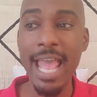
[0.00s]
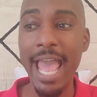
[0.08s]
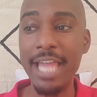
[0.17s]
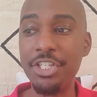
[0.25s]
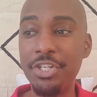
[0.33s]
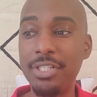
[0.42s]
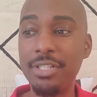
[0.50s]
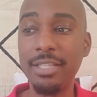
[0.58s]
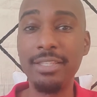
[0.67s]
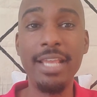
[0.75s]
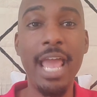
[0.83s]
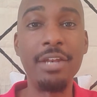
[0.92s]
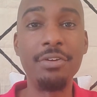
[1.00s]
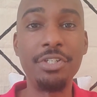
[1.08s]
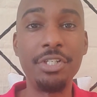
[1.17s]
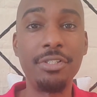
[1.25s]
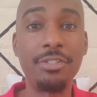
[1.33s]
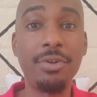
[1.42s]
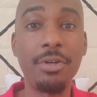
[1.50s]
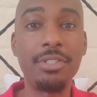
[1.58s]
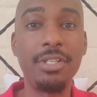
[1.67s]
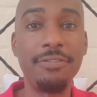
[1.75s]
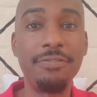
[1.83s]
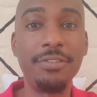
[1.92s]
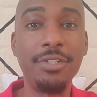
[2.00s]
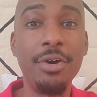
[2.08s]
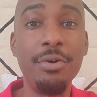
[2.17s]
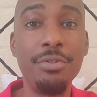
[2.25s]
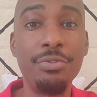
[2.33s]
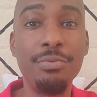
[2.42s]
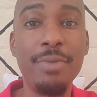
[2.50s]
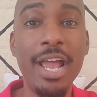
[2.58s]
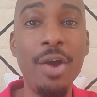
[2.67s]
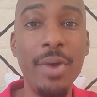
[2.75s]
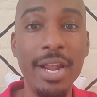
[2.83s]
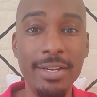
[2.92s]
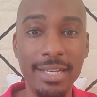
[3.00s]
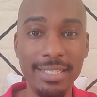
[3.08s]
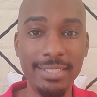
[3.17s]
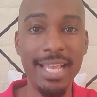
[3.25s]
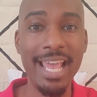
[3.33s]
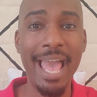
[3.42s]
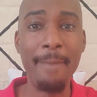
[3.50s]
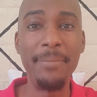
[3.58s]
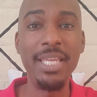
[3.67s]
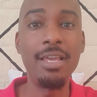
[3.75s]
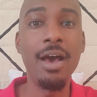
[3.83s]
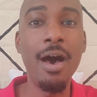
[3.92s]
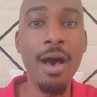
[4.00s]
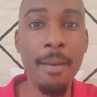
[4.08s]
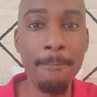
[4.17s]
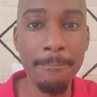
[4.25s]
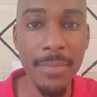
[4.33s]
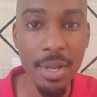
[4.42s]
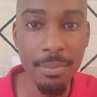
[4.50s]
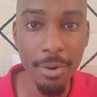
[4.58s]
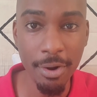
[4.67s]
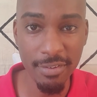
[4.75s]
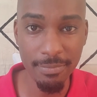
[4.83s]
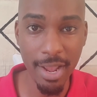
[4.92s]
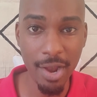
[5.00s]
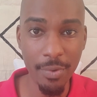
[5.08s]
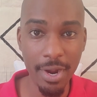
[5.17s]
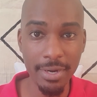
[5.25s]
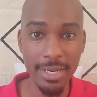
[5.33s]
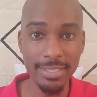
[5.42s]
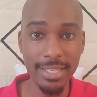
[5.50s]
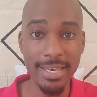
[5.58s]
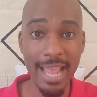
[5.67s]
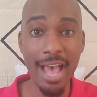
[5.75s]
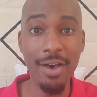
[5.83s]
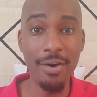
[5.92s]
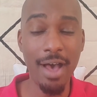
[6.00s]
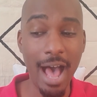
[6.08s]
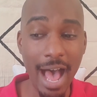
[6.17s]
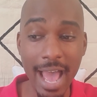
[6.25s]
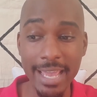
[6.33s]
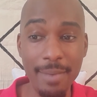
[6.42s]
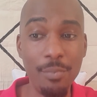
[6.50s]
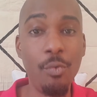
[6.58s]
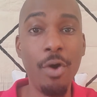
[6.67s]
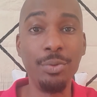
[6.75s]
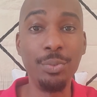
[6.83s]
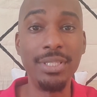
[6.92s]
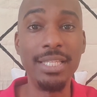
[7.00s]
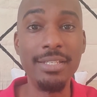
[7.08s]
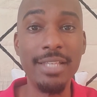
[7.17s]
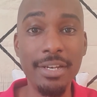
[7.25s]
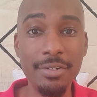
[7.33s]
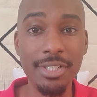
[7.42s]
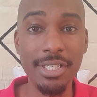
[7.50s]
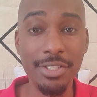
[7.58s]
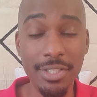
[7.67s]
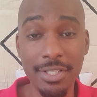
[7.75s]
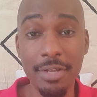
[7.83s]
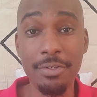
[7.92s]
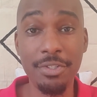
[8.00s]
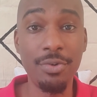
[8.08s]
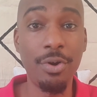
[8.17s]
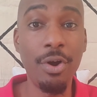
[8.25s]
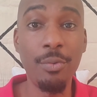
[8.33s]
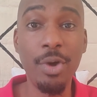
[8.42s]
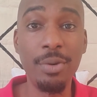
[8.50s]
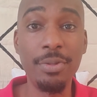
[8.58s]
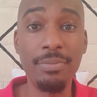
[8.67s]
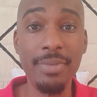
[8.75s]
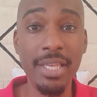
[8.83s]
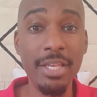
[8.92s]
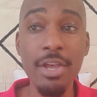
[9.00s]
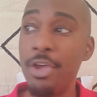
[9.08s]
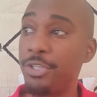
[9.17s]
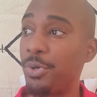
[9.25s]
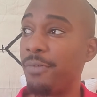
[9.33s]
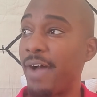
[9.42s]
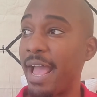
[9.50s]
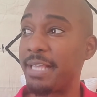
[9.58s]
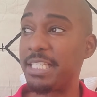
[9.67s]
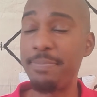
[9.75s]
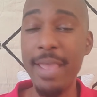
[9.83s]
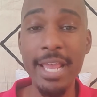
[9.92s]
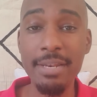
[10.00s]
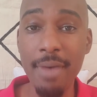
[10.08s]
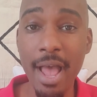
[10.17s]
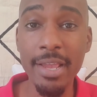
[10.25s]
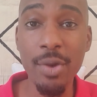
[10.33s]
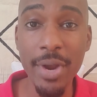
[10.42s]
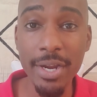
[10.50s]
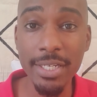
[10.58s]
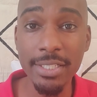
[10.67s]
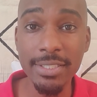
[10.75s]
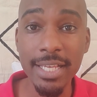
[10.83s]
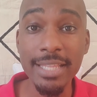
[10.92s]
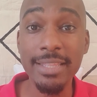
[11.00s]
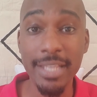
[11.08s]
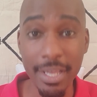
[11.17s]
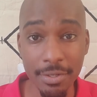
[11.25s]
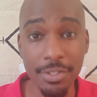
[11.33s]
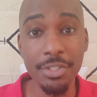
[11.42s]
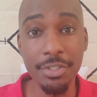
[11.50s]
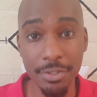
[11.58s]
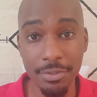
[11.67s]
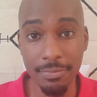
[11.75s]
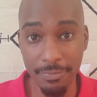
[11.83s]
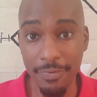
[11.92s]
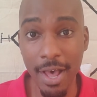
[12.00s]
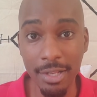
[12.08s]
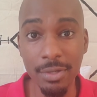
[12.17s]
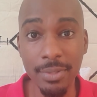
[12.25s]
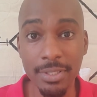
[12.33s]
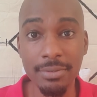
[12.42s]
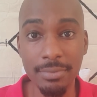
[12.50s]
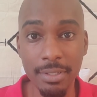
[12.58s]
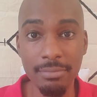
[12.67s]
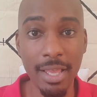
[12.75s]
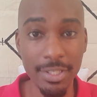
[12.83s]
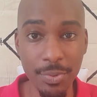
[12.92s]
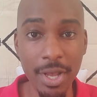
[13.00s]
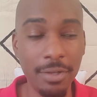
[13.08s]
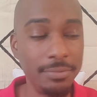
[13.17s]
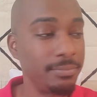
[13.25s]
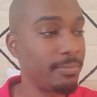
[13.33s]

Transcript: and just let the energies start to flow through my awareness and become part of my awareness. And now I am one with these energies. These energies are one with me. So if I expand my awareness, the energy should follow as well.